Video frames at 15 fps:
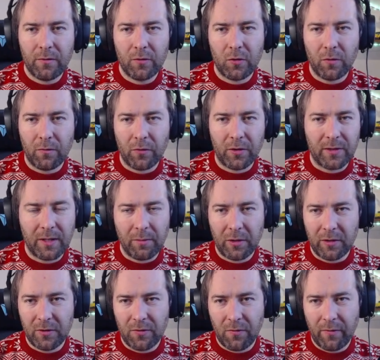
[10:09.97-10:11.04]
So for example,
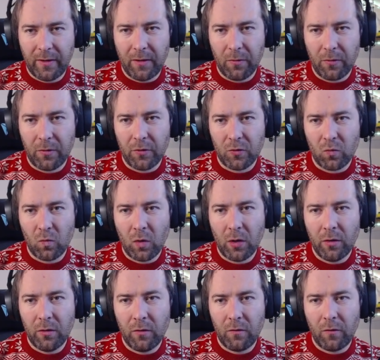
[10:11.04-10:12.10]
this 3 occurs
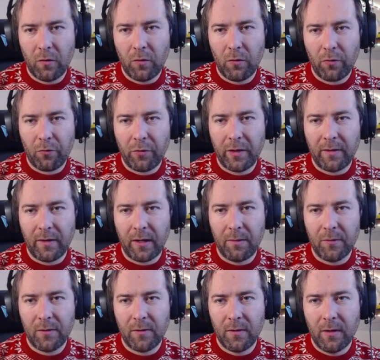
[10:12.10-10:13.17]
1, 2, 3
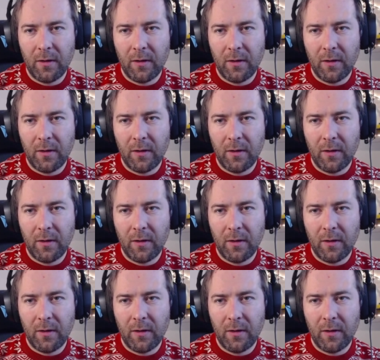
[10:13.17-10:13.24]
times.